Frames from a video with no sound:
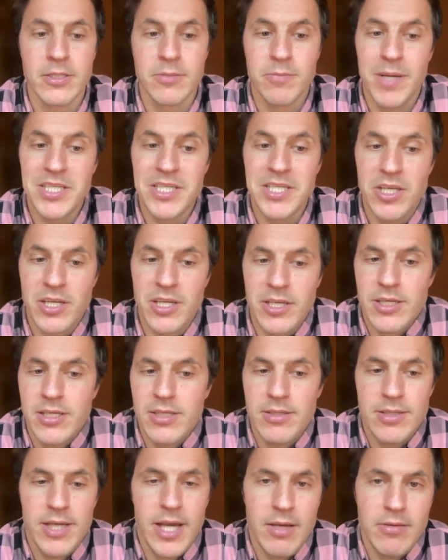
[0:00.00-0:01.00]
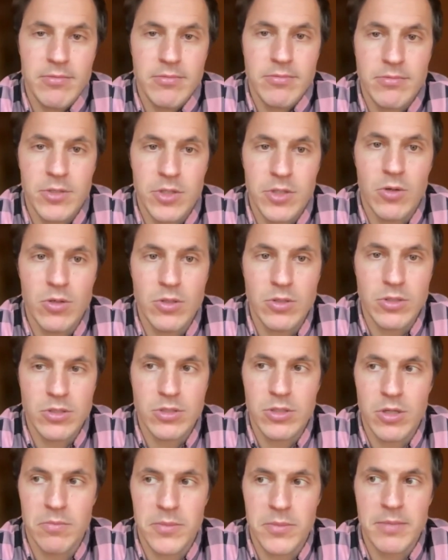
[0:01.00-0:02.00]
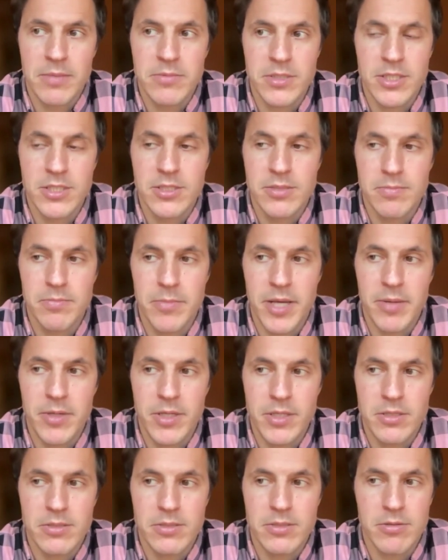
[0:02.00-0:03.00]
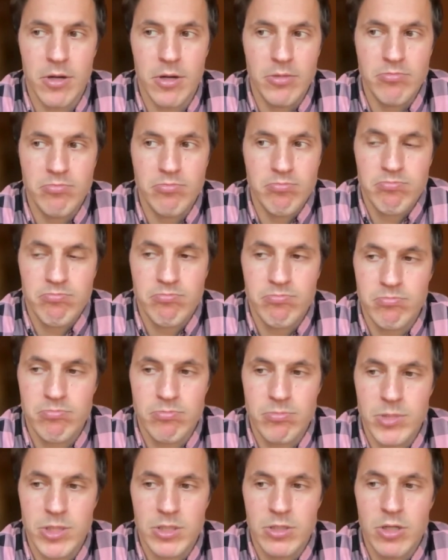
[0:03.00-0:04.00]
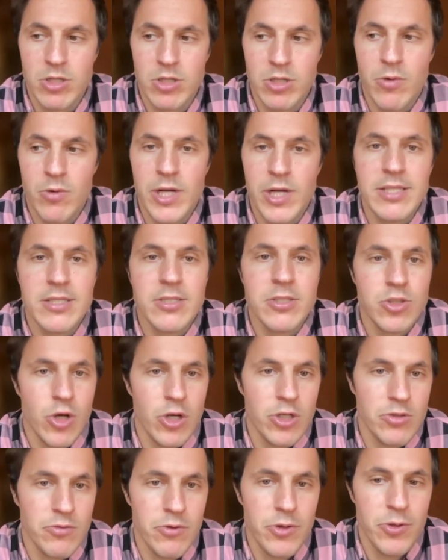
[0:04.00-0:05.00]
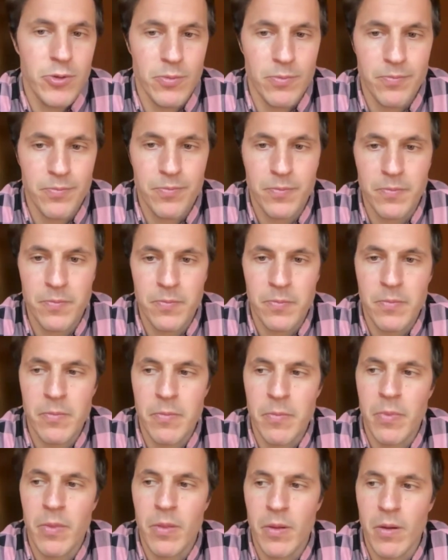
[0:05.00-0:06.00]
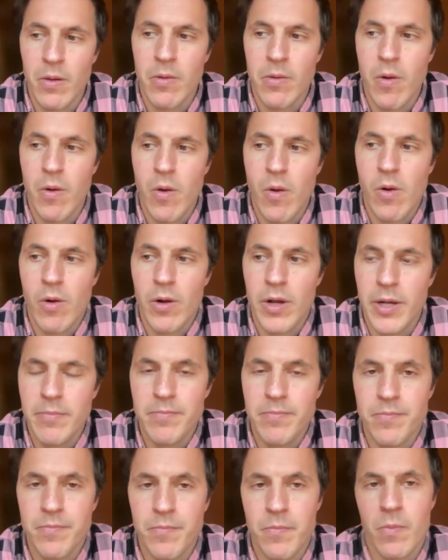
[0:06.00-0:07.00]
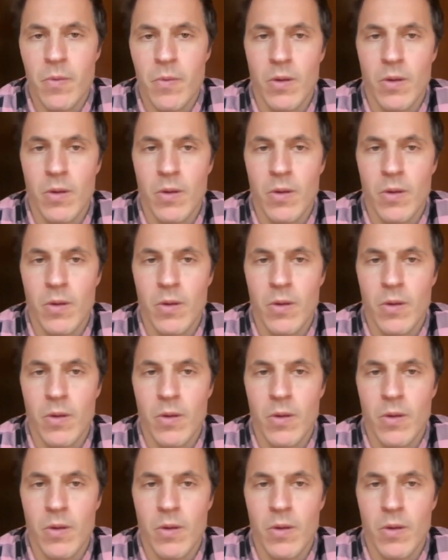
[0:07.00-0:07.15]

Especially, yeah, because sometimes this maybe it's not the greatest choice for you. Okay.